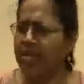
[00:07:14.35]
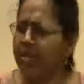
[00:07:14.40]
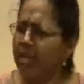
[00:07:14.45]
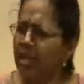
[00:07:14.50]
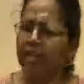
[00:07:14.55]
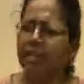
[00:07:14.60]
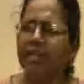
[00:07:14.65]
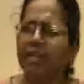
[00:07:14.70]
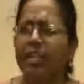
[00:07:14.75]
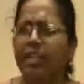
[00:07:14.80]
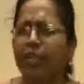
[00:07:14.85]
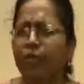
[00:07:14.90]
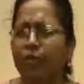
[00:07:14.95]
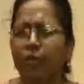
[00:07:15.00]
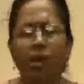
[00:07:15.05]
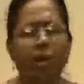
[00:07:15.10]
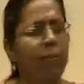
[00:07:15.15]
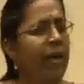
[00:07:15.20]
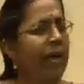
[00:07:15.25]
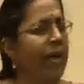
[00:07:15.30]
nothing
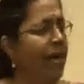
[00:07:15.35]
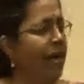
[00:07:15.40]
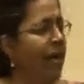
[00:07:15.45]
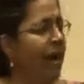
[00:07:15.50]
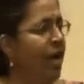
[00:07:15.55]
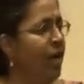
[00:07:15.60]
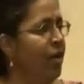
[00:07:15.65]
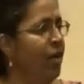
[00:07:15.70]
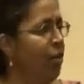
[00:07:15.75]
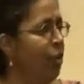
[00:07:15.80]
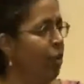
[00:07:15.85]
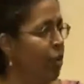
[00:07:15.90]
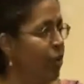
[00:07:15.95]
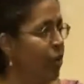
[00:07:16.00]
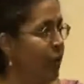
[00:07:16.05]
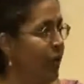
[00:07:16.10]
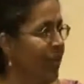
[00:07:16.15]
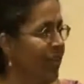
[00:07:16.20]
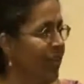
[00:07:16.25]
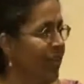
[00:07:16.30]
would remain unknown
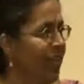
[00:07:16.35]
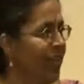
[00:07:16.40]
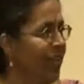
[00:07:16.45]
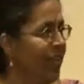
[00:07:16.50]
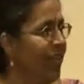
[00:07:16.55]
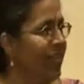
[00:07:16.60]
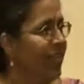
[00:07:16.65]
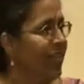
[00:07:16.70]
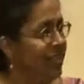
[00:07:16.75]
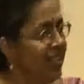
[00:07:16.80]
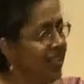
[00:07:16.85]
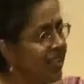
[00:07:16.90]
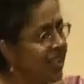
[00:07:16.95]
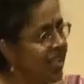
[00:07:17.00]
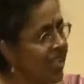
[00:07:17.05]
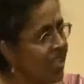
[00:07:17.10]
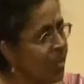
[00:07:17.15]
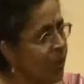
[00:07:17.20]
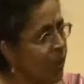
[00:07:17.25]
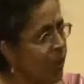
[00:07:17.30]
to it. This
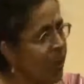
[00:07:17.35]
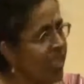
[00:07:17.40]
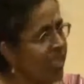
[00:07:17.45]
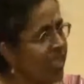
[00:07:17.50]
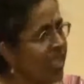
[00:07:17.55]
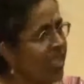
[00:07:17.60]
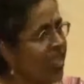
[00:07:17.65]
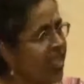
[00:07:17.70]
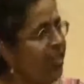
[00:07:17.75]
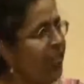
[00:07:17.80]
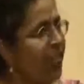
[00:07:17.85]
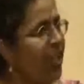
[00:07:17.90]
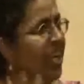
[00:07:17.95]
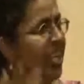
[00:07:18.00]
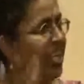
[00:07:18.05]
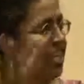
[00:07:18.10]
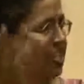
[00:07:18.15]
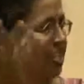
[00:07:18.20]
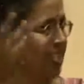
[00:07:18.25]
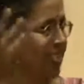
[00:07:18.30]
is what is
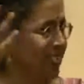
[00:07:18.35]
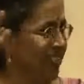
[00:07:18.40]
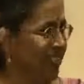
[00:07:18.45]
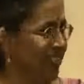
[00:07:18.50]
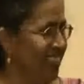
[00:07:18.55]
revelation.